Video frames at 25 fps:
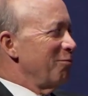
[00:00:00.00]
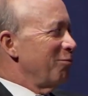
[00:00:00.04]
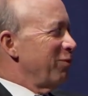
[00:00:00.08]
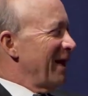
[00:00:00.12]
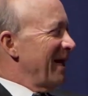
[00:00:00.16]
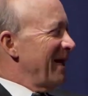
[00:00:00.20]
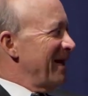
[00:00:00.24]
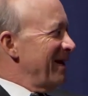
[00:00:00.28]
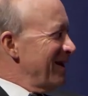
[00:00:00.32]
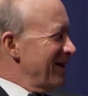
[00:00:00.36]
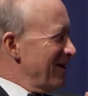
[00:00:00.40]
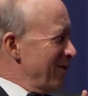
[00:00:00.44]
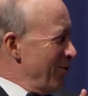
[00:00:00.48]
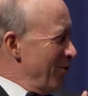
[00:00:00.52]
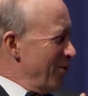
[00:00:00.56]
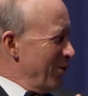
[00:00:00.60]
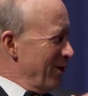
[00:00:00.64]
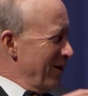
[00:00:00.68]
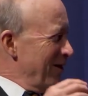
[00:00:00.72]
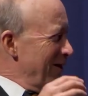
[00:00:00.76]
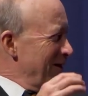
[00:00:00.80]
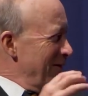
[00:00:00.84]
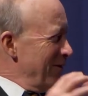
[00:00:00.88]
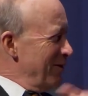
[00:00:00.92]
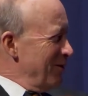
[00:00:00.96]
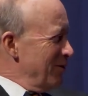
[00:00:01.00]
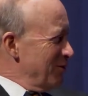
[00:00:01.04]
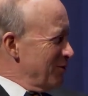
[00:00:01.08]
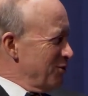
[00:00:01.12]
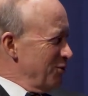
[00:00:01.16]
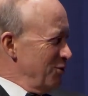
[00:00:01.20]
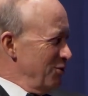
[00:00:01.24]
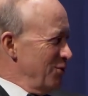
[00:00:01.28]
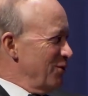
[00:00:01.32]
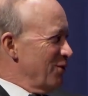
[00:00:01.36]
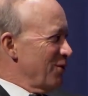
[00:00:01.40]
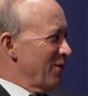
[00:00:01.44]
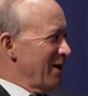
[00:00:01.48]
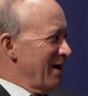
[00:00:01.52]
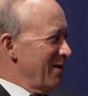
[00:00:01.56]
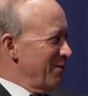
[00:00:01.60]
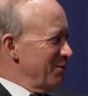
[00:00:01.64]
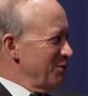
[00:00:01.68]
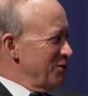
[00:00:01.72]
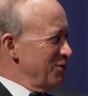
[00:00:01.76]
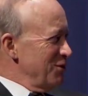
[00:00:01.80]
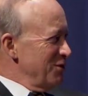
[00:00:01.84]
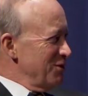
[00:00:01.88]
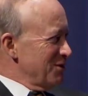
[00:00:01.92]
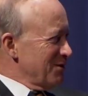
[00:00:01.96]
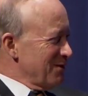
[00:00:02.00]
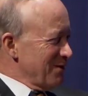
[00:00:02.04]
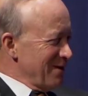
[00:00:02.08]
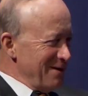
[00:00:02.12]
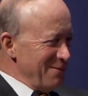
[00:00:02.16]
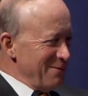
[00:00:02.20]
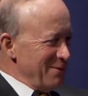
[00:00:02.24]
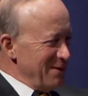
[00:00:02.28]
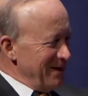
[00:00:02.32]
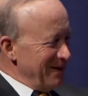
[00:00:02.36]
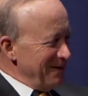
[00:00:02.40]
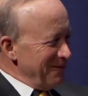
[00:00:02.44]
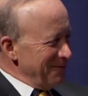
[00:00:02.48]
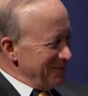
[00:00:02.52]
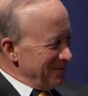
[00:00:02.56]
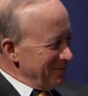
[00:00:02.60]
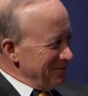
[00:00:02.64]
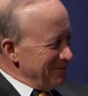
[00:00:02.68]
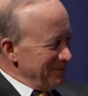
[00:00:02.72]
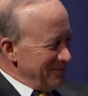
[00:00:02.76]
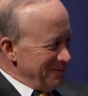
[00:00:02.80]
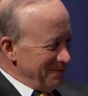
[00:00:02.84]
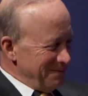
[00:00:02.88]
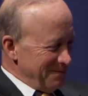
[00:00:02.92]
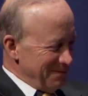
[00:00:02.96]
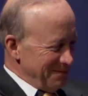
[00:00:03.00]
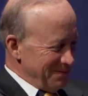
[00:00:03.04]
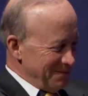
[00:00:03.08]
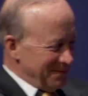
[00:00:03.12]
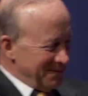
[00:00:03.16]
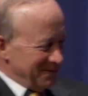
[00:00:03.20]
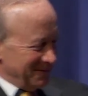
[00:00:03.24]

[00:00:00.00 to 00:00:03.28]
blending going on there too, or how would you describe that? Hey,